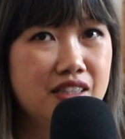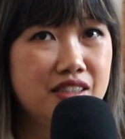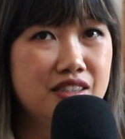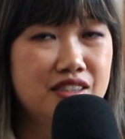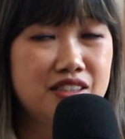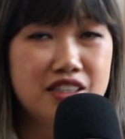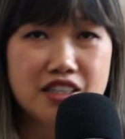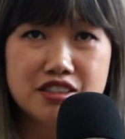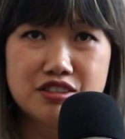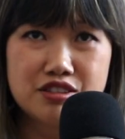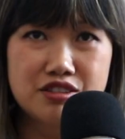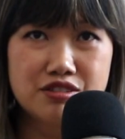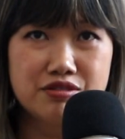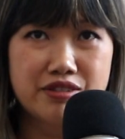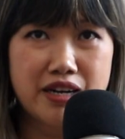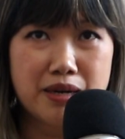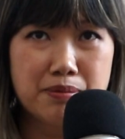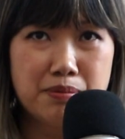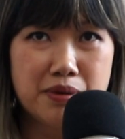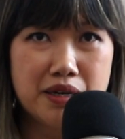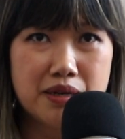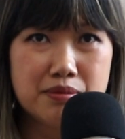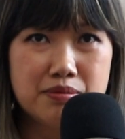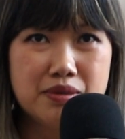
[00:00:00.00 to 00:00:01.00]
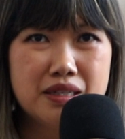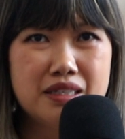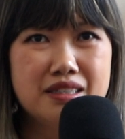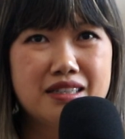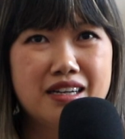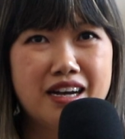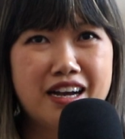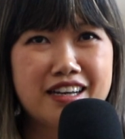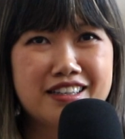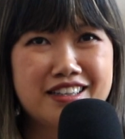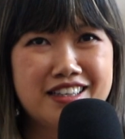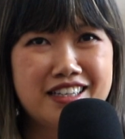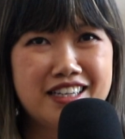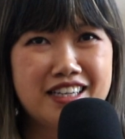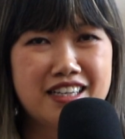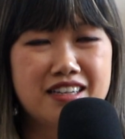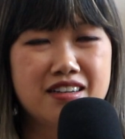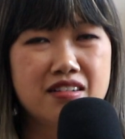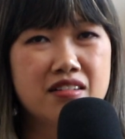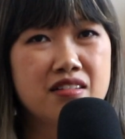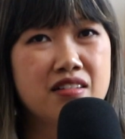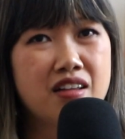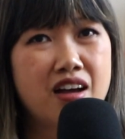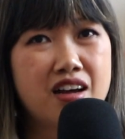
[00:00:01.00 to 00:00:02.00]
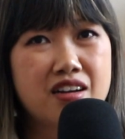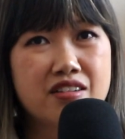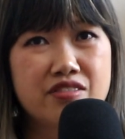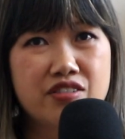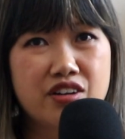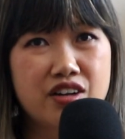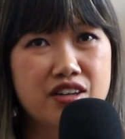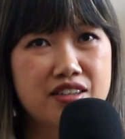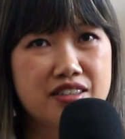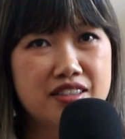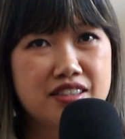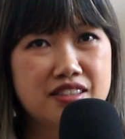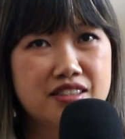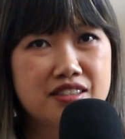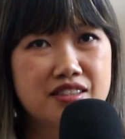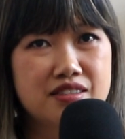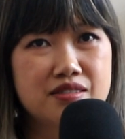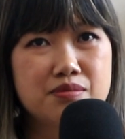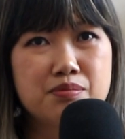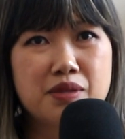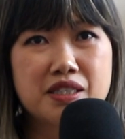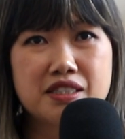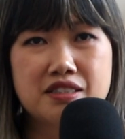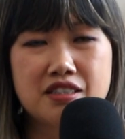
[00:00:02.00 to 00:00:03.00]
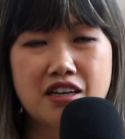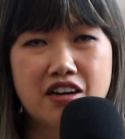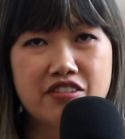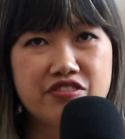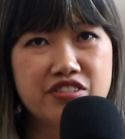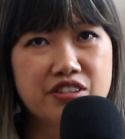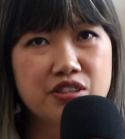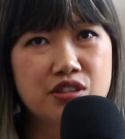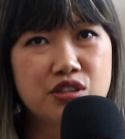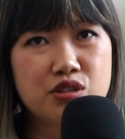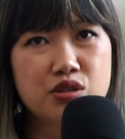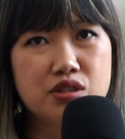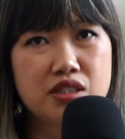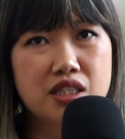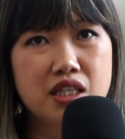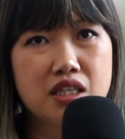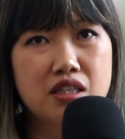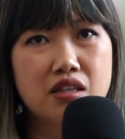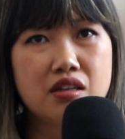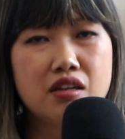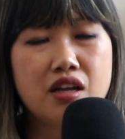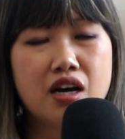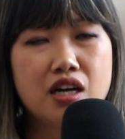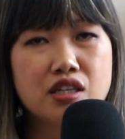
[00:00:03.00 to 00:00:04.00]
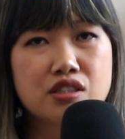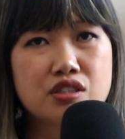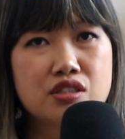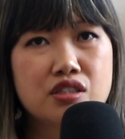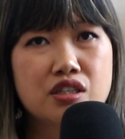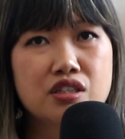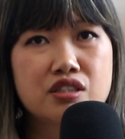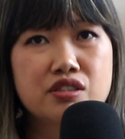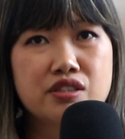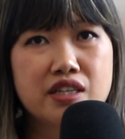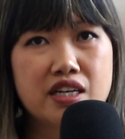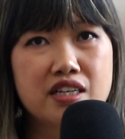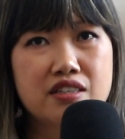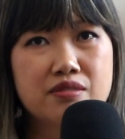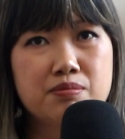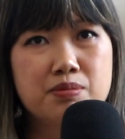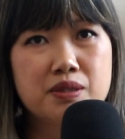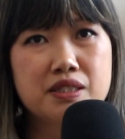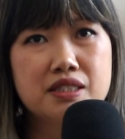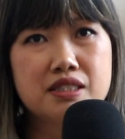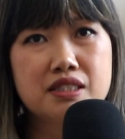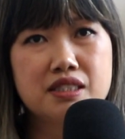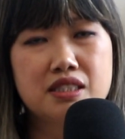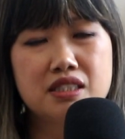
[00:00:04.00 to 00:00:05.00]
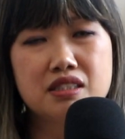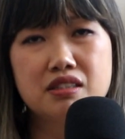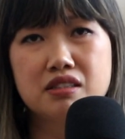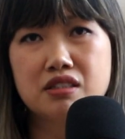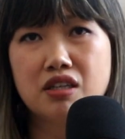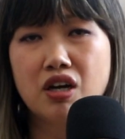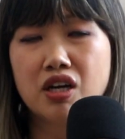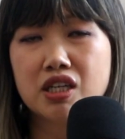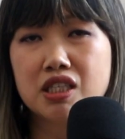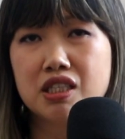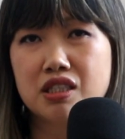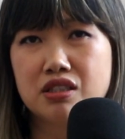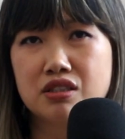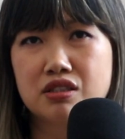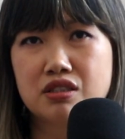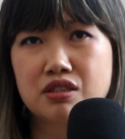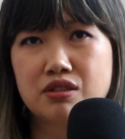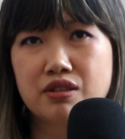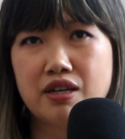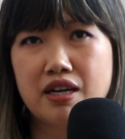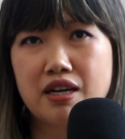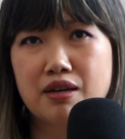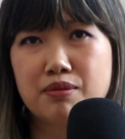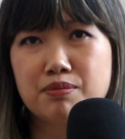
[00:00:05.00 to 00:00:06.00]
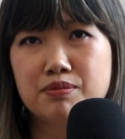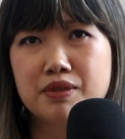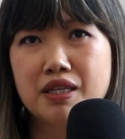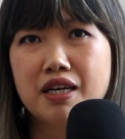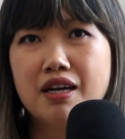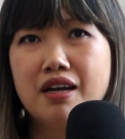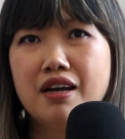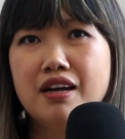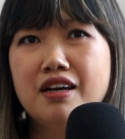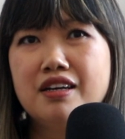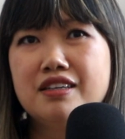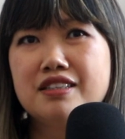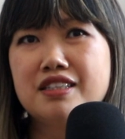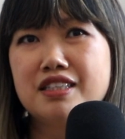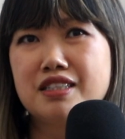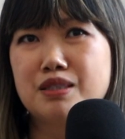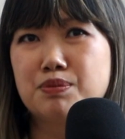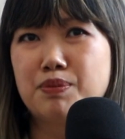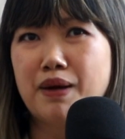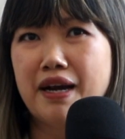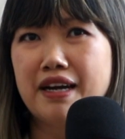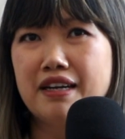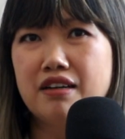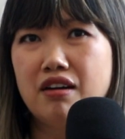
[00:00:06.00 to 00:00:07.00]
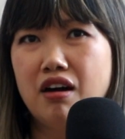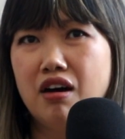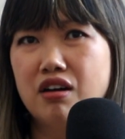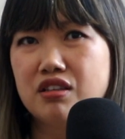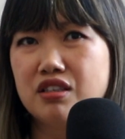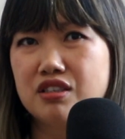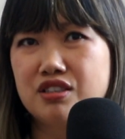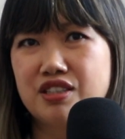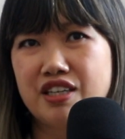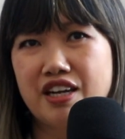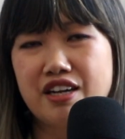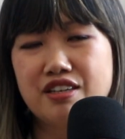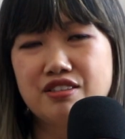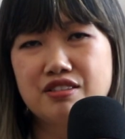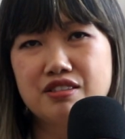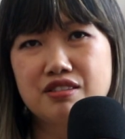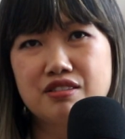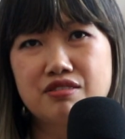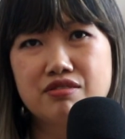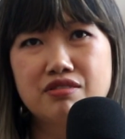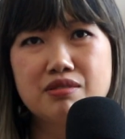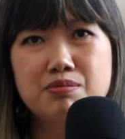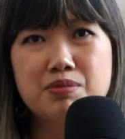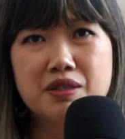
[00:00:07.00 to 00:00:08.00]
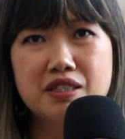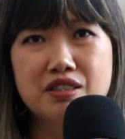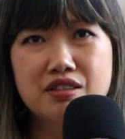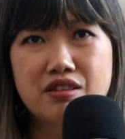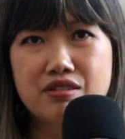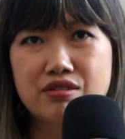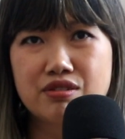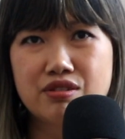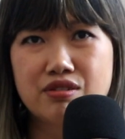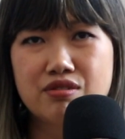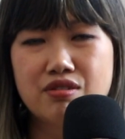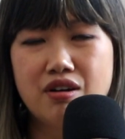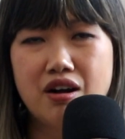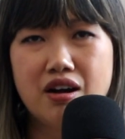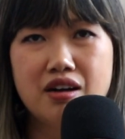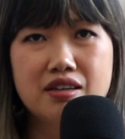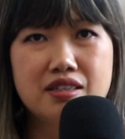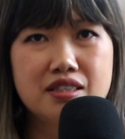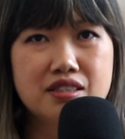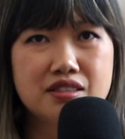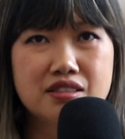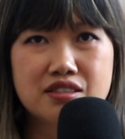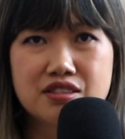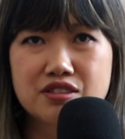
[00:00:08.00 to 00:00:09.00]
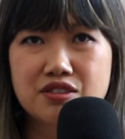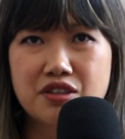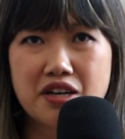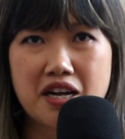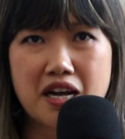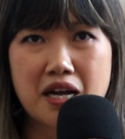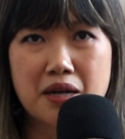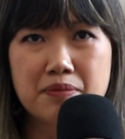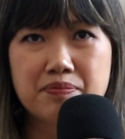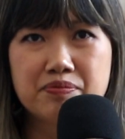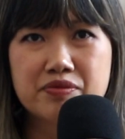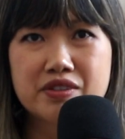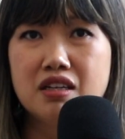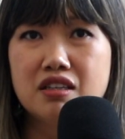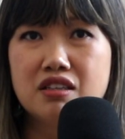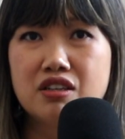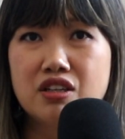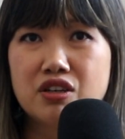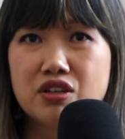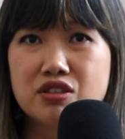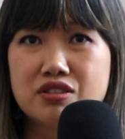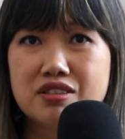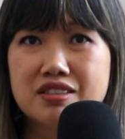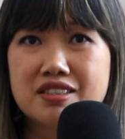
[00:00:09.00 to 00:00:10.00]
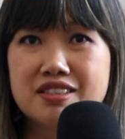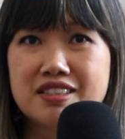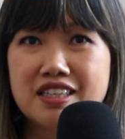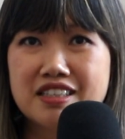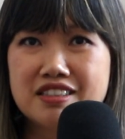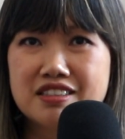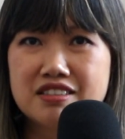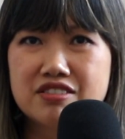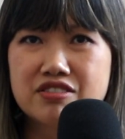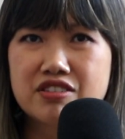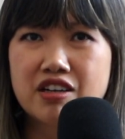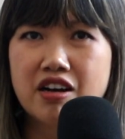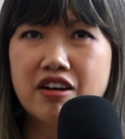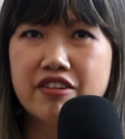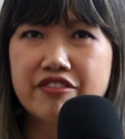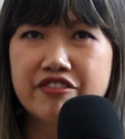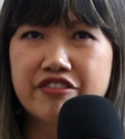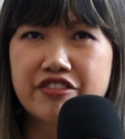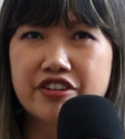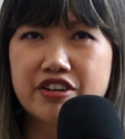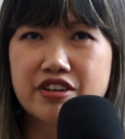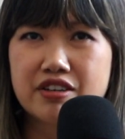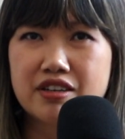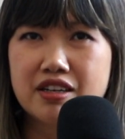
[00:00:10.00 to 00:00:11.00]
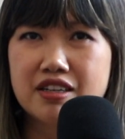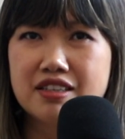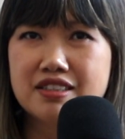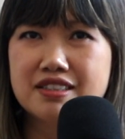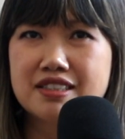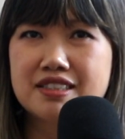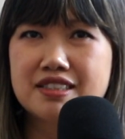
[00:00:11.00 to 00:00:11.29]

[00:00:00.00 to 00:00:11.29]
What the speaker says: Just to wrap up, I think a lot of artists, myself included, launched our creative businesses on Instagram. Despite all the changes we've been through on Instagram, there's a sense of comfort in